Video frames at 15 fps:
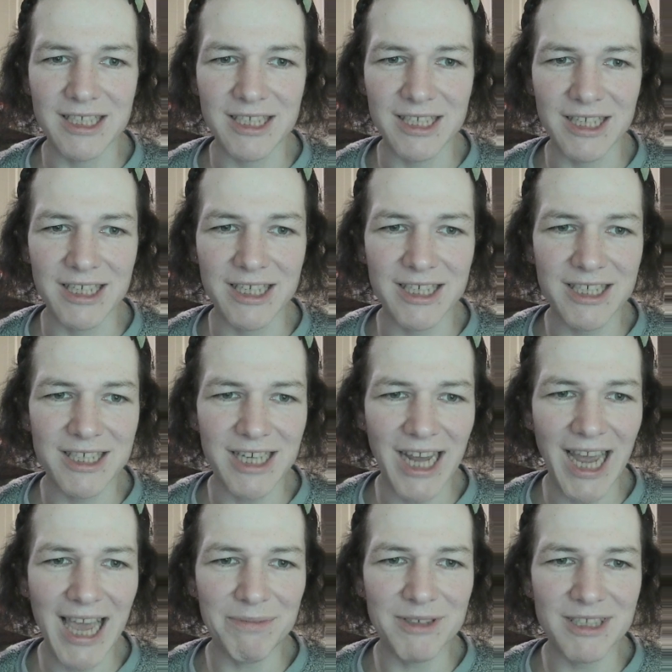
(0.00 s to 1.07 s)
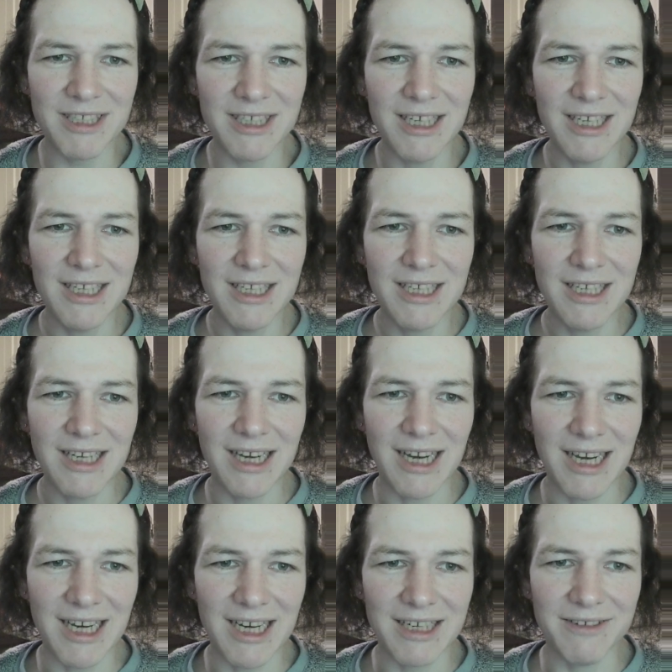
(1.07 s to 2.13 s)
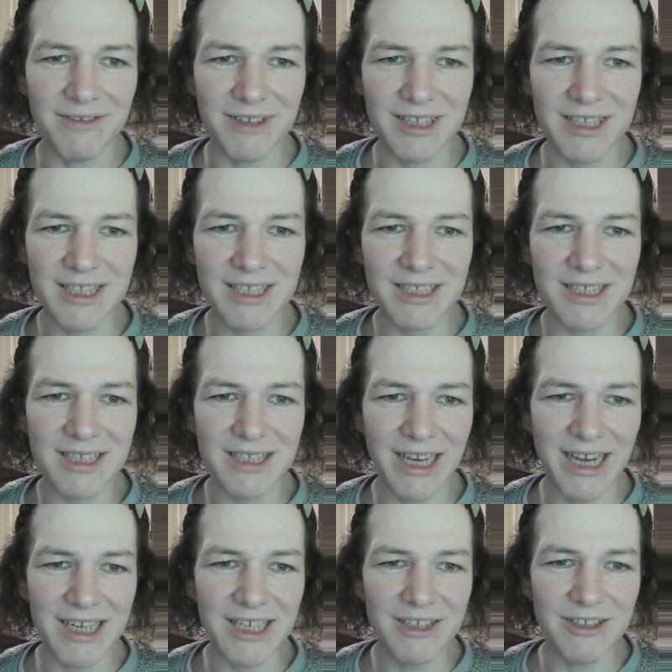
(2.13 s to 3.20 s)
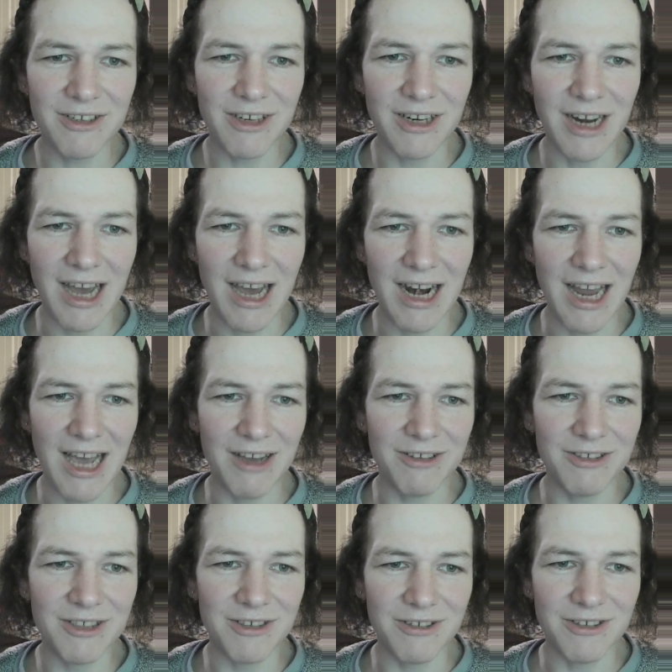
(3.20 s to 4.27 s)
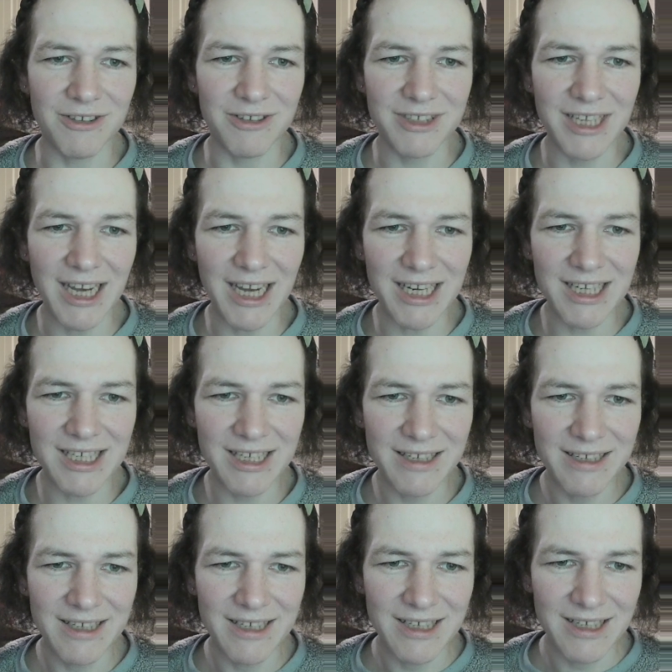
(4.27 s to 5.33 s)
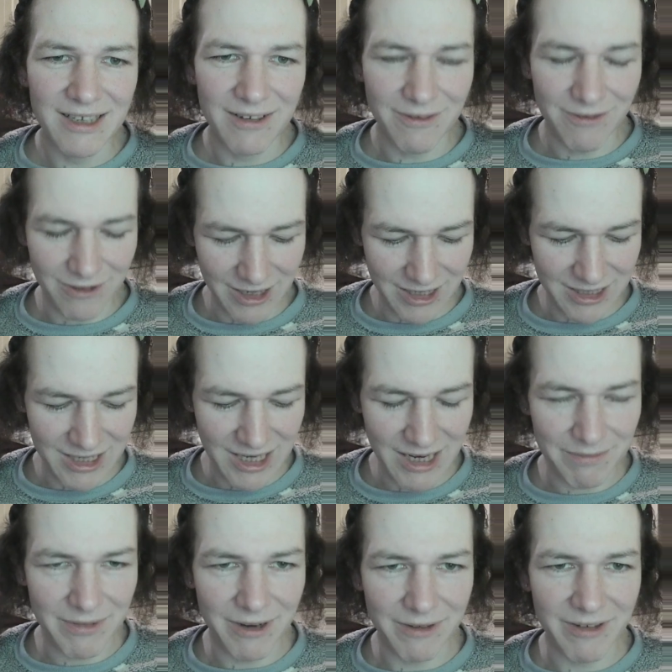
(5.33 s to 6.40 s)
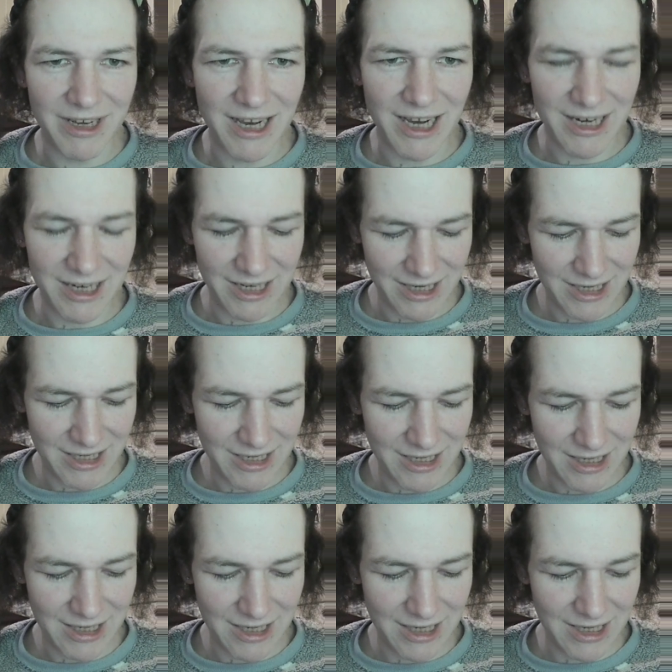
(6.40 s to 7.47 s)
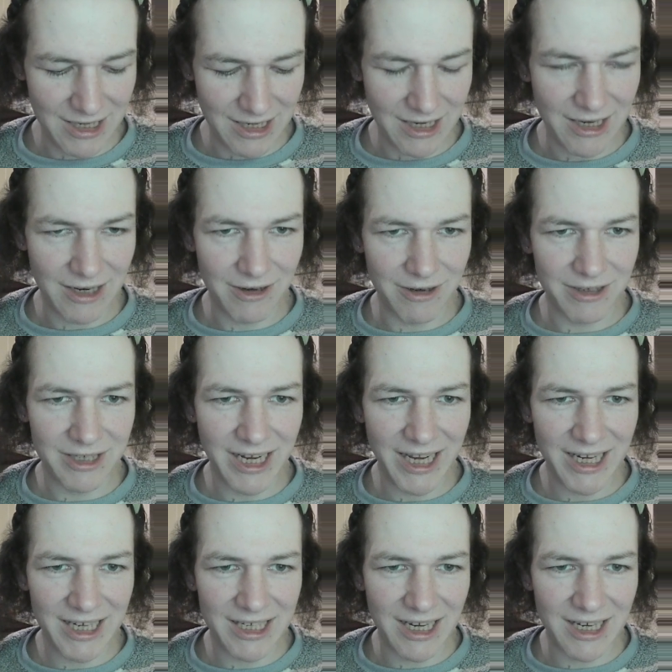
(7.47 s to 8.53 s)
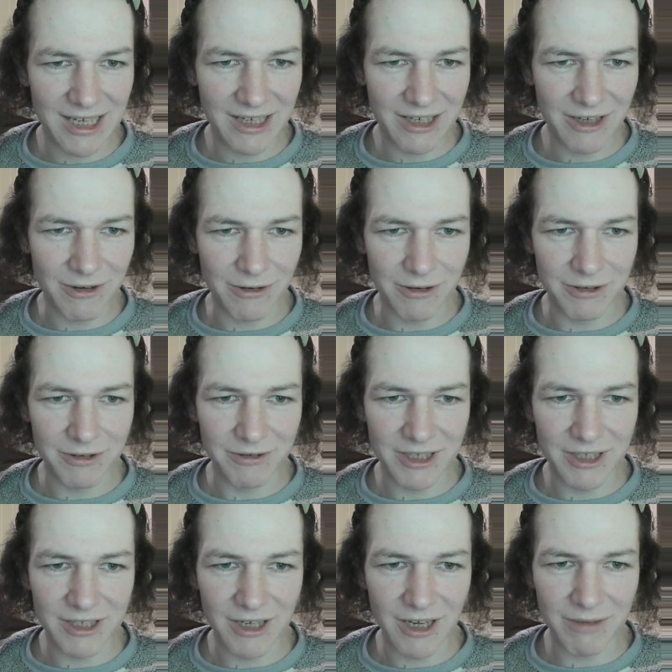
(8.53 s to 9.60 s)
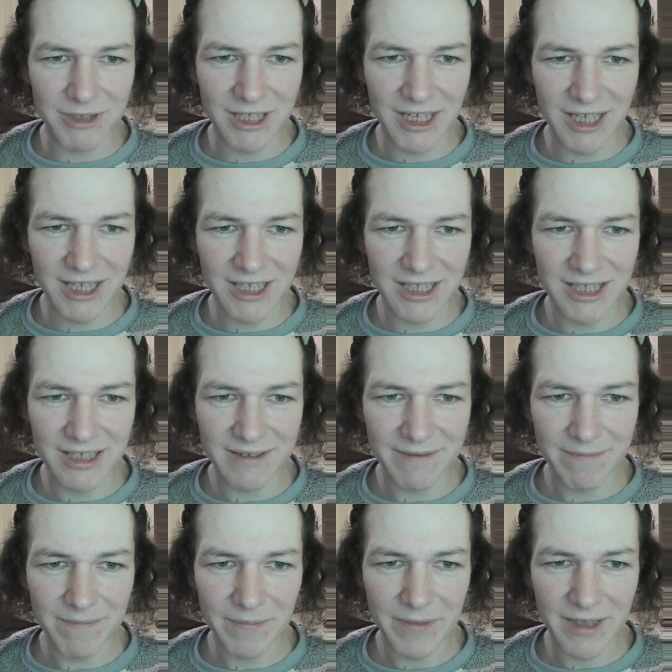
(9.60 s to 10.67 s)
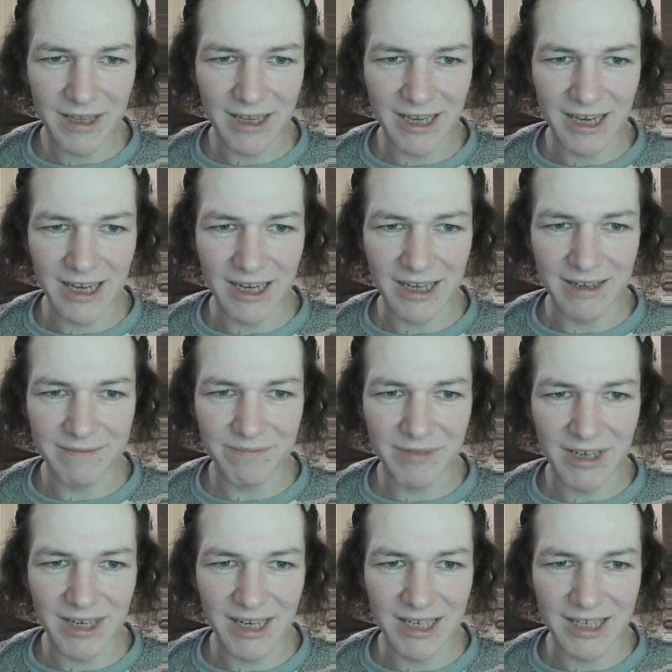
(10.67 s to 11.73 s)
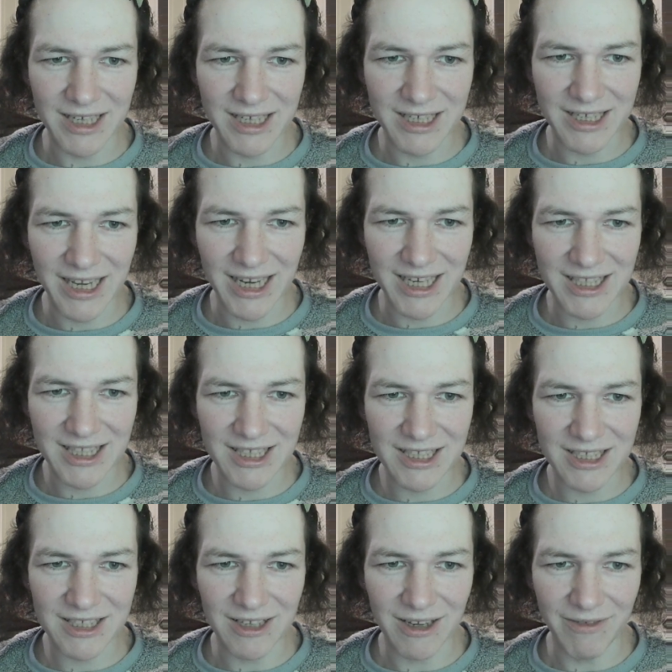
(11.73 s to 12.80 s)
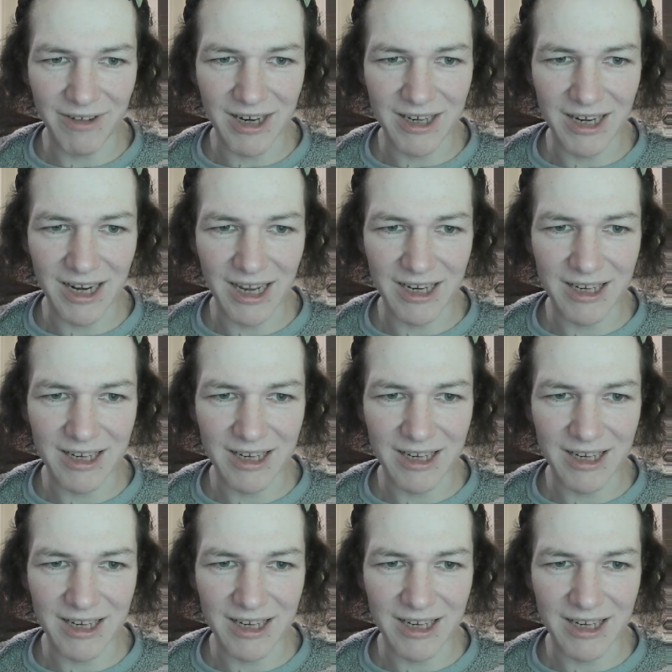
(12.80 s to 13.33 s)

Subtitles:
3D shapes, and this editor allows to do that. For example, we can rotate and go to this object, and it gets somewhere like,